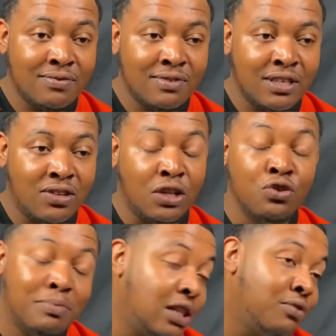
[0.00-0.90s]
If they lose
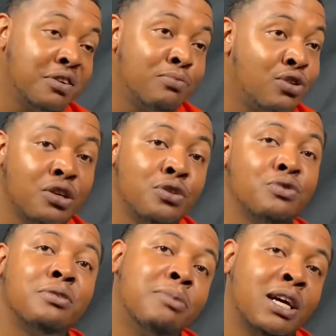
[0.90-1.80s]
by 3 or more, you lose
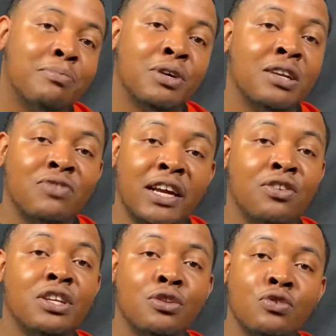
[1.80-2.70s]
the bet. But if they only
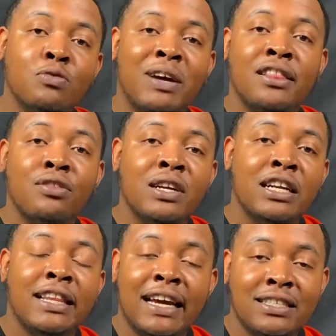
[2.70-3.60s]
lose by 3 or
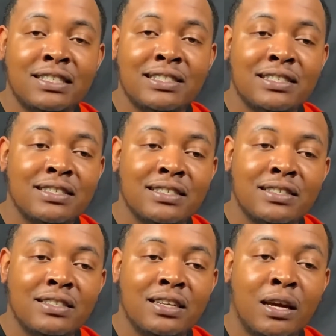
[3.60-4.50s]
less
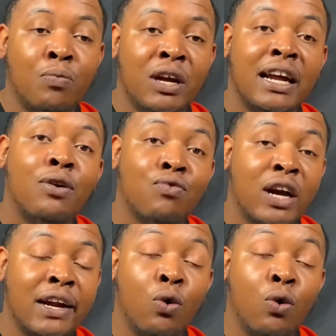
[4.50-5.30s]
and win outright,